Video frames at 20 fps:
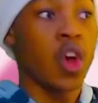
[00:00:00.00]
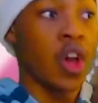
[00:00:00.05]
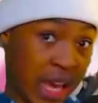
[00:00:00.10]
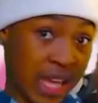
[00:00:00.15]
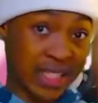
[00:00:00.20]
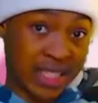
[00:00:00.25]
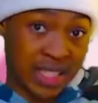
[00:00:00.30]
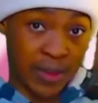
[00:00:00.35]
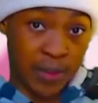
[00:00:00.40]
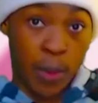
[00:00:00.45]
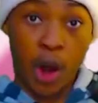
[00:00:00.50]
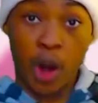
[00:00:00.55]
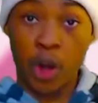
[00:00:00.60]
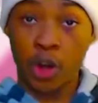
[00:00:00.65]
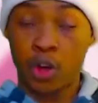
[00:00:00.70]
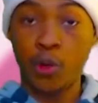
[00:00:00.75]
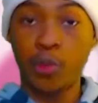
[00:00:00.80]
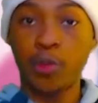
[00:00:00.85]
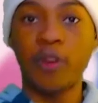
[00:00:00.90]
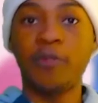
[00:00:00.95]
that small
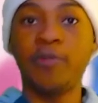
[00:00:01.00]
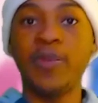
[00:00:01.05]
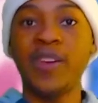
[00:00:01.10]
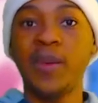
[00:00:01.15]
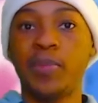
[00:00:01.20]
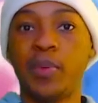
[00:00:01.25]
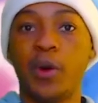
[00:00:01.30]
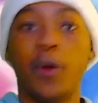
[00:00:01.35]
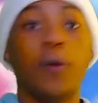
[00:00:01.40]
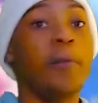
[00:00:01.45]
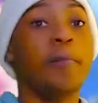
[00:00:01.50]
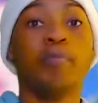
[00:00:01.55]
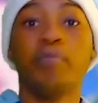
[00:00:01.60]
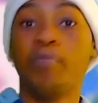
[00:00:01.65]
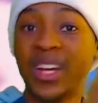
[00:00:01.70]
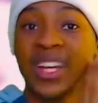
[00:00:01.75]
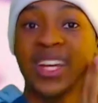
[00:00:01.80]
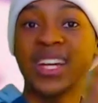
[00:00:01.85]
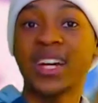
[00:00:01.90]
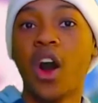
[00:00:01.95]
group of people,
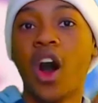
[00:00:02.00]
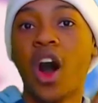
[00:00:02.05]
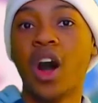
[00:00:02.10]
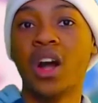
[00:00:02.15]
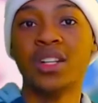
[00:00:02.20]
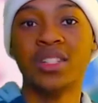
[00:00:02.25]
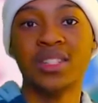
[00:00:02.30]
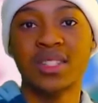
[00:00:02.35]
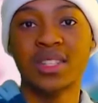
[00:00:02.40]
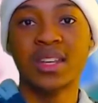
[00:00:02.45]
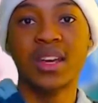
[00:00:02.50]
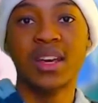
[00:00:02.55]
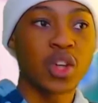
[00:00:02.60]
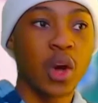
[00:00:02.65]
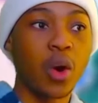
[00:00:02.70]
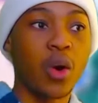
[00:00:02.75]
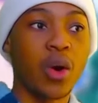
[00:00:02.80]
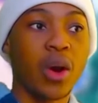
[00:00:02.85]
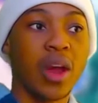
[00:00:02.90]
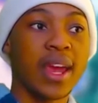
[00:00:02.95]
but he can't.
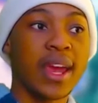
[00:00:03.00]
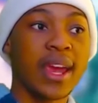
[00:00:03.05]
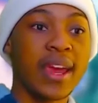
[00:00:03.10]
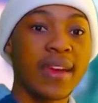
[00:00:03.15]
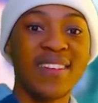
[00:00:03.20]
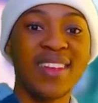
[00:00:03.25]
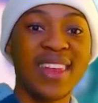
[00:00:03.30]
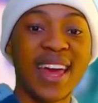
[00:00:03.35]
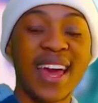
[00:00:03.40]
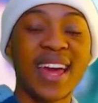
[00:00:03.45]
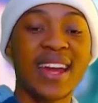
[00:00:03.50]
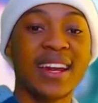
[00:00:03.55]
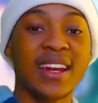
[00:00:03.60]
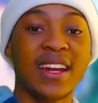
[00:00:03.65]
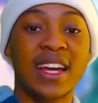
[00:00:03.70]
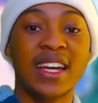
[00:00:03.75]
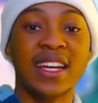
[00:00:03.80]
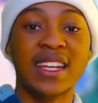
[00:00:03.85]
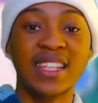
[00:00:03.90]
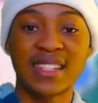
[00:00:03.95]
So even
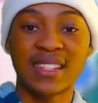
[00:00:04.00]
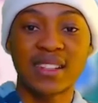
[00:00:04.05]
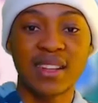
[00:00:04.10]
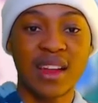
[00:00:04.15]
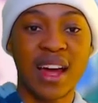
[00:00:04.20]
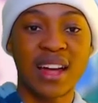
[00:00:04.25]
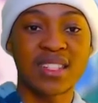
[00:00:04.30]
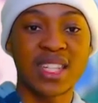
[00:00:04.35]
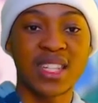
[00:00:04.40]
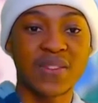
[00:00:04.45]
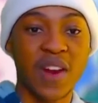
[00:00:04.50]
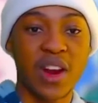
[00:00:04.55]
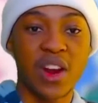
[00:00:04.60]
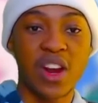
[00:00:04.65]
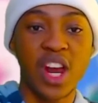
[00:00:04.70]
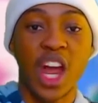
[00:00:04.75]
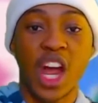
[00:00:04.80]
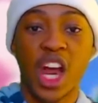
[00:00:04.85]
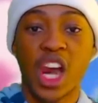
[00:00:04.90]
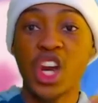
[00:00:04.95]
then, he still has this
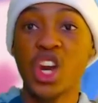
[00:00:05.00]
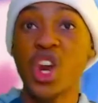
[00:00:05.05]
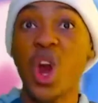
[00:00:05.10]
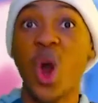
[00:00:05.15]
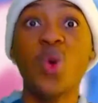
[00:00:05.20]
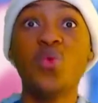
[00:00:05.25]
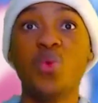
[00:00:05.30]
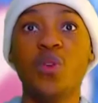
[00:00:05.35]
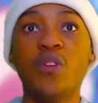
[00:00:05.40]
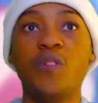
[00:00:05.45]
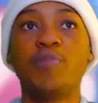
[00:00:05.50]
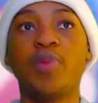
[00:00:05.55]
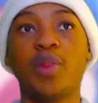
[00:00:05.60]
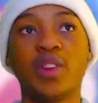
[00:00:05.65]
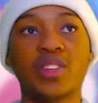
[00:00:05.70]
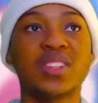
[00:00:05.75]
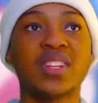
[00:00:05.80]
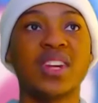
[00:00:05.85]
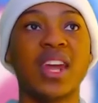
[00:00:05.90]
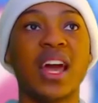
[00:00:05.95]
very lone wolf
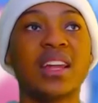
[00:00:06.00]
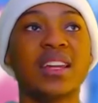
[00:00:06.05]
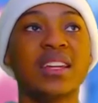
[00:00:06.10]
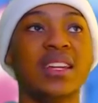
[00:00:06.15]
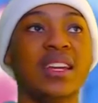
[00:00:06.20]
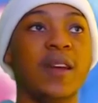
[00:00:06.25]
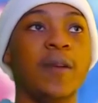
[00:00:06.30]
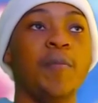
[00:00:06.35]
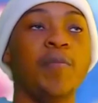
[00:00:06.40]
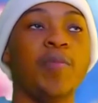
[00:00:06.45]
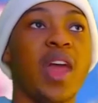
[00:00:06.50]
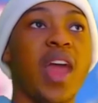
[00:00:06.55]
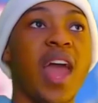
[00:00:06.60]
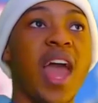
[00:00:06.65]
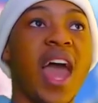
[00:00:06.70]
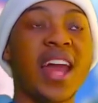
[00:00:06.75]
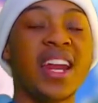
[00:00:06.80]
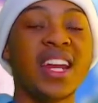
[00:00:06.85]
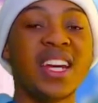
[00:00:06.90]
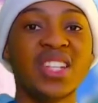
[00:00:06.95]
personality,
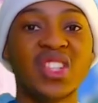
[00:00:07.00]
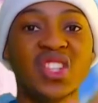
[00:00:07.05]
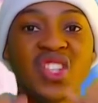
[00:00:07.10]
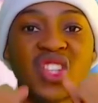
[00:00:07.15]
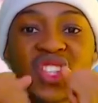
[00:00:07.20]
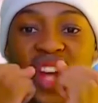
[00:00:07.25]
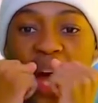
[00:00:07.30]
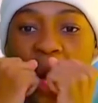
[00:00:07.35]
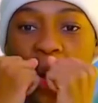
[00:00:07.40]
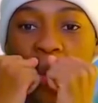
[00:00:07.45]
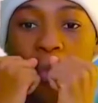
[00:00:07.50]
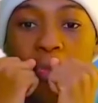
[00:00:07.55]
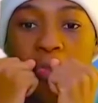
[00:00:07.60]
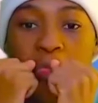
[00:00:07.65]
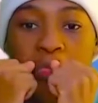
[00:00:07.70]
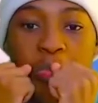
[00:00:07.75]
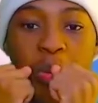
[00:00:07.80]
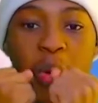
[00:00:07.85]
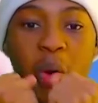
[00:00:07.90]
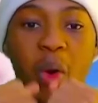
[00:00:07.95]
and it's just
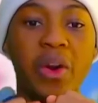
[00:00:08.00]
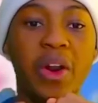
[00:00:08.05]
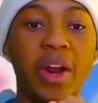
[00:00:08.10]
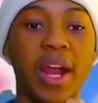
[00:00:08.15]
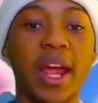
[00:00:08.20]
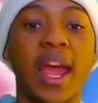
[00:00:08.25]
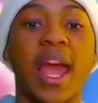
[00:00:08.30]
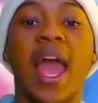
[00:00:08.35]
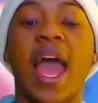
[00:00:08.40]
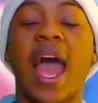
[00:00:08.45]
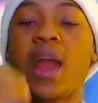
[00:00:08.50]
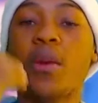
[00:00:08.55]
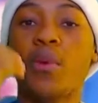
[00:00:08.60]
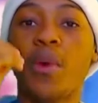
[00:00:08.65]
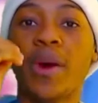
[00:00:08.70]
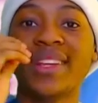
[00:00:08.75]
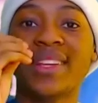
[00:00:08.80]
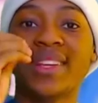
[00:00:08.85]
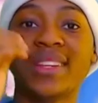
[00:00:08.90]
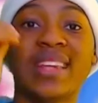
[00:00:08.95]
boring. And
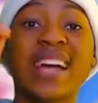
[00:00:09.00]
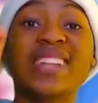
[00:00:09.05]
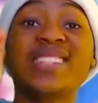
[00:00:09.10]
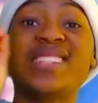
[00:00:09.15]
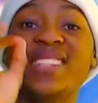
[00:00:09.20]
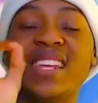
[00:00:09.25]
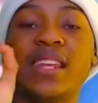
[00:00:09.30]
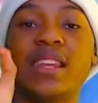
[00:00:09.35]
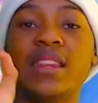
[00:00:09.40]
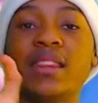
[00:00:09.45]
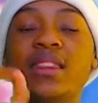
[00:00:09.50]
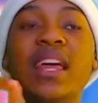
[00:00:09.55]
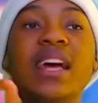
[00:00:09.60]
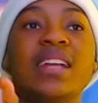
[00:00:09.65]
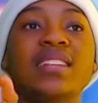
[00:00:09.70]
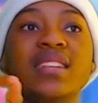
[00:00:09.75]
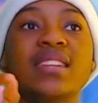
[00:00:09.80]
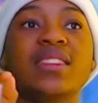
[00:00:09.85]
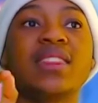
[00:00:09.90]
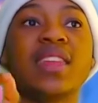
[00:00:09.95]
that's
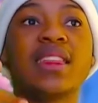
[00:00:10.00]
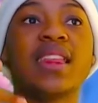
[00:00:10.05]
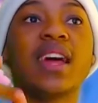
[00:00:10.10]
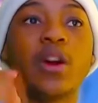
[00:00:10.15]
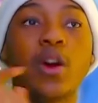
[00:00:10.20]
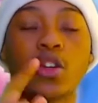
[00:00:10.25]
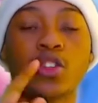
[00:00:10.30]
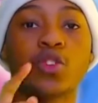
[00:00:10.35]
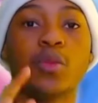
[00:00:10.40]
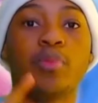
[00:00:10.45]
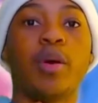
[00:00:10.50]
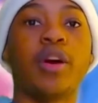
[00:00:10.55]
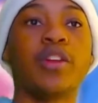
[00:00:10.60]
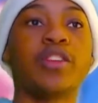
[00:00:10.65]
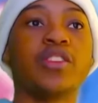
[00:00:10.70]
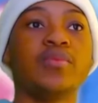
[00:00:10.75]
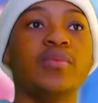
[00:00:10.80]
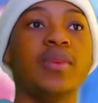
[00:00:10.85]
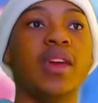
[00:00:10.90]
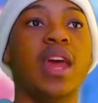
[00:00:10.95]
the thing that also
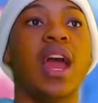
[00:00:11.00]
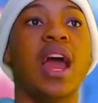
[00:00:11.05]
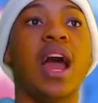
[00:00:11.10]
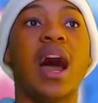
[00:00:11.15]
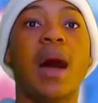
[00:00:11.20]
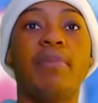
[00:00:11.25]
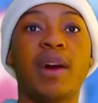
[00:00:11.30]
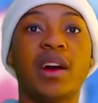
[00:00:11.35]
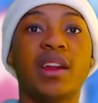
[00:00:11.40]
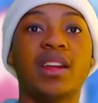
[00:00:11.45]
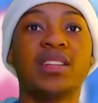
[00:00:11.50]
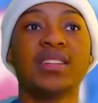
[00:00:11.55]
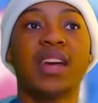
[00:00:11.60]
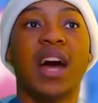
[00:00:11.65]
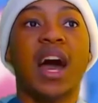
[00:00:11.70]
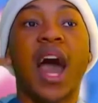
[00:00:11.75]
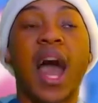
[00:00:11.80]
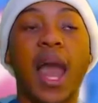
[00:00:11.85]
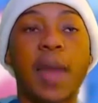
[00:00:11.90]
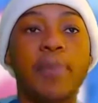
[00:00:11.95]
bothers me about his
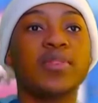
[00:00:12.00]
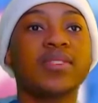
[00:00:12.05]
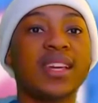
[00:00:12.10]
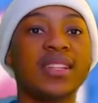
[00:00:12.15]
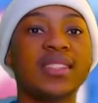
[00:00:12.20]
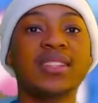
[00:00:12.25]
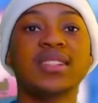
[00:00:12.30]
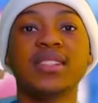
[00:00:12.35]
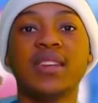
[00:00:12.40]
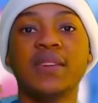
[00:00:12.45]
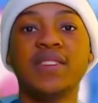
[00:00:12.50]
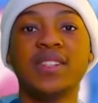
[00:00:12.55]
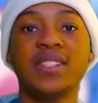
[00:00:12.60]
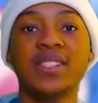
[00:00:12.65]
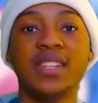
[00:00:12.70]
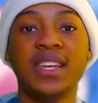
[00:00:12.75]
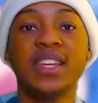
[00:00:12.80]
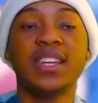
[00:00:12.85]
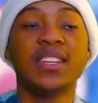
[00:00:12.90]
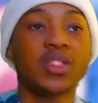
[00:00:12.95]

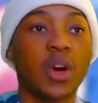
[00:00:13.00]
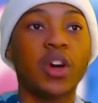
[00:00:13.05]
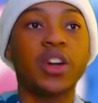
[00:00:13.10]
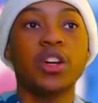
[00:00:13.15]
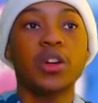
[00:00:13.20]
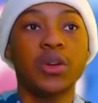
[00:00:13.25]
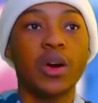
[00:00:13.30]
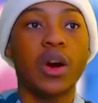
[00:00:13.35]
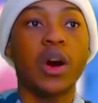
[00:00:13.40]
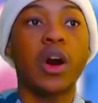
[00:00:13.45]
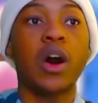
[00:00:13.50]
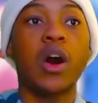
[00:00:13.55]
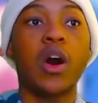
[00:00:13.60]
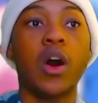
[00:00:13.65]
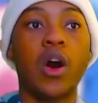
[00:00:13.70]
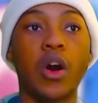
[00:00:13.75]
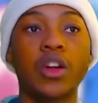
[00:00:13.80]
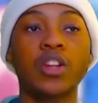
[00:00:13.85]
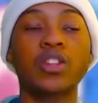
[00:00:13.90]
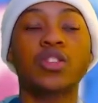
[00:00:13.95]
hypersensitivity, his
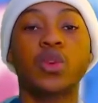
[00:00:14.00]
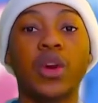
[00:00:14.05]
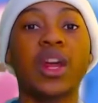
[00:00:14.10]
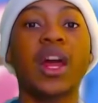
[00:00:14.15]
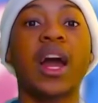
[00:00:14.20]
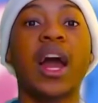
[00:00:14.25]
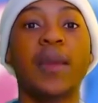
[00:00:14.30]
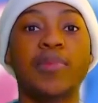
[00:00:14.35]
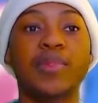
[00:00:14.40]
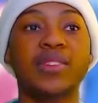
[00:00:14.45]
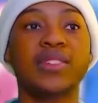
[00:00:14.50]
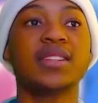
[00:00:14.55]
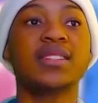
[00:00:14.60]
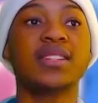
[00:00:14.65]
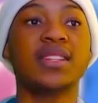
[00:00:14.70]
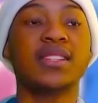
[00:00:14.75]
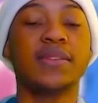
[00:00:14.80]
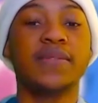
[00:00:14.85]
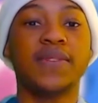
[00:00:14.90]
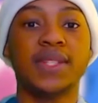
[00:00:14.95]
auditory
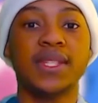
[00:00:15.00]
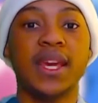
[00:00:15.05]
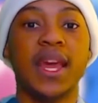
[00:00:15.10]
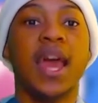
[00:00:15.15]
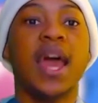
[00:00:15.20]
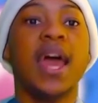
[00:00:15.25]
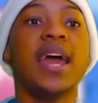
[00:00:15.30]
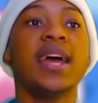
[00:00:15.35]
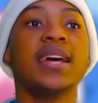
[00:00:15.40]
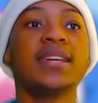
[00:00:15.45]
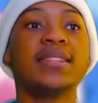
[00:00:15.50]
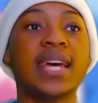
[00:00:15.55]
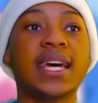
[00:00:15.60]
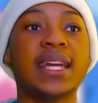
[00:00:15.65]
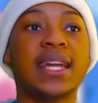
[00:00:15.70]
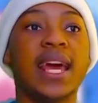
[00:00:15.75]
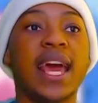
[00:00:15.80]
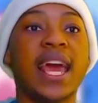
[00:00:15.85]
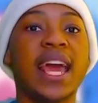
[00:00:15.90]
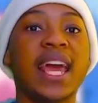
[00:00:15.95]
hypersensitivity, is
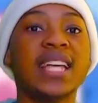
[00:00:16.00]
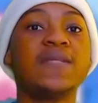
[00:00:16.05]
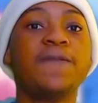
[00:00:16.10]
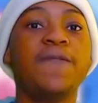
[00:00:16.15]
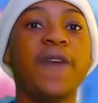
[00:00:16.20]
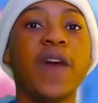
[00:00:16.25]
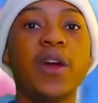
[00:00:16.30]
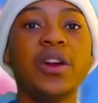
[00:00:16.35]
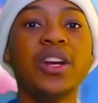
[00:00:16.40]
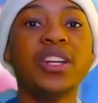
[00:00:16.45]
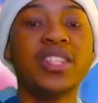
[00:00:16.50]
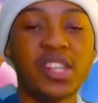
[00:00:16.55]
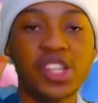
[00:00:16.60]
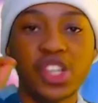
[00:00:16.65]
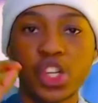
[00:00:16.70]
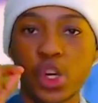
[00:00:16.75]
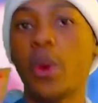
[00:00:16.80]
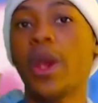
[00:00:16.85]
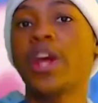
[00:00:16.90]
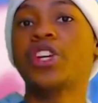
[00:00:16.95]
that it's very
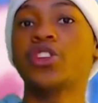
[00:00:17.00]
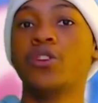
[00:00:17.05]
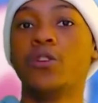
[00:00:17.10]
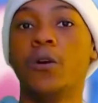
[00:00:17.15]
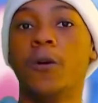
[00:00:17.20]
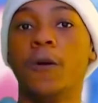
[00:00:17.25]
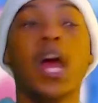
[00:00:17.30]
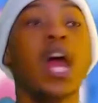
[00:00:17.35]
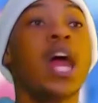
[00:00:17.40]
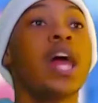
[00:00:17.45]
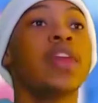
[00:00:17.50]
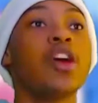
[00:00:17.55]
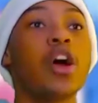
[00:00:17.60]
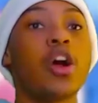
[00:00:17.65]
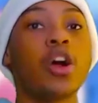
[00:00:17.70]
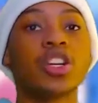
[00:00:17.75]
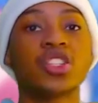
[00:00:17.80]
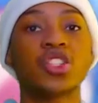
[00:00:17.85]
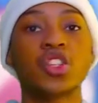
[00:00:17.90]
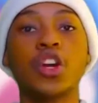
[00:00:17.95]
situational. There
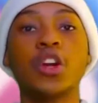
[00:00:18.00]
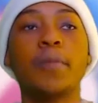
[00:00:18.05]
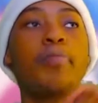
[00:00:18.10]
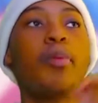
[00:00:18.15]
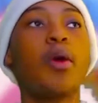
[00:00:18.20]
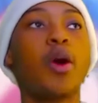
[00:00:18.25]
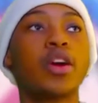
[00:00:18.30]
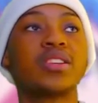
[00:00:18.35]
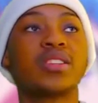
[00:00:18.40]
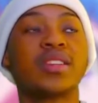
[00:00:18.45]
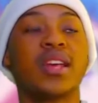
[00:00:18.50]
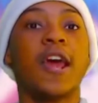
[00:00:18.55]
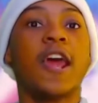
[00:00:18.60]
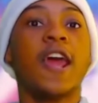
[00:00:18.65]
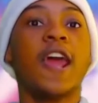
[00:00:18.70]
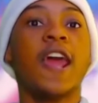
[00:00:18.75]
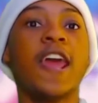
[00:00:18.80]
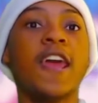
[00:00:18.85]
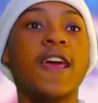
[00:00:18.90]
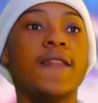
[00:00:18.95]
are certain parts
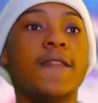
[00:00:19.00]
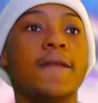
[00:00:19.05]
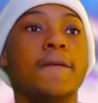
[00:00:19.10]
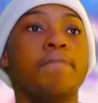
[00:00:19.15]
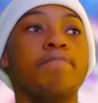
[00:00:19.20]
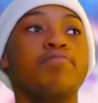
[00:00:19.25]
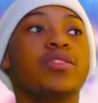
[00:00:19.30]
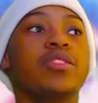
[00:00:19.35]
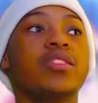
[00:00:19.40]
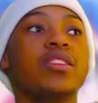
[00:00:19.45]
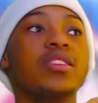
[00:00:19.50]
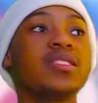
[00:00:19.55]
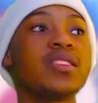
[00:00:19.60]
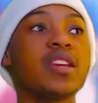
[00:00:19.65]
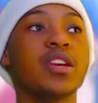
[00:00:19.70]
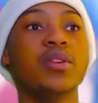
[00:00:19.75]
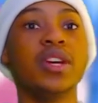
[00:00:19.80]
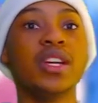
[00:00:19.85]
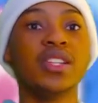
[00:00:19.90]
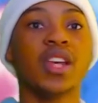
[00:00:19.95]
in the
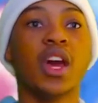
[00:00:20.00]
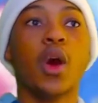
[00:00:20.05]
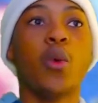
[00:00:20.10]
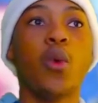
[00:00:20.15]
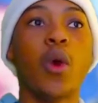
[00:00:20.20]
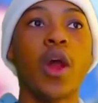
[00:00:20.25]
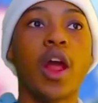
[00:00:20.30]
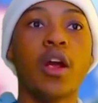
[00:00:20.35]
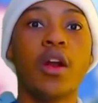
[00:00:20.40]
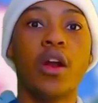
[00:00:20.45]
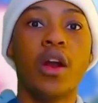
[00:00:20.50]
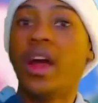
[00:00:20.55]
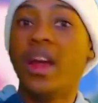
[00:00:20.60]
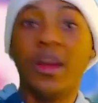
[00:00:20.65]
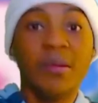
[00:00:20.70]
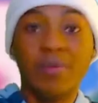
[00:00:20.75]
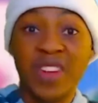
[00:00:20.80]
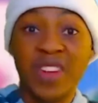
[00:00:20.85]
series where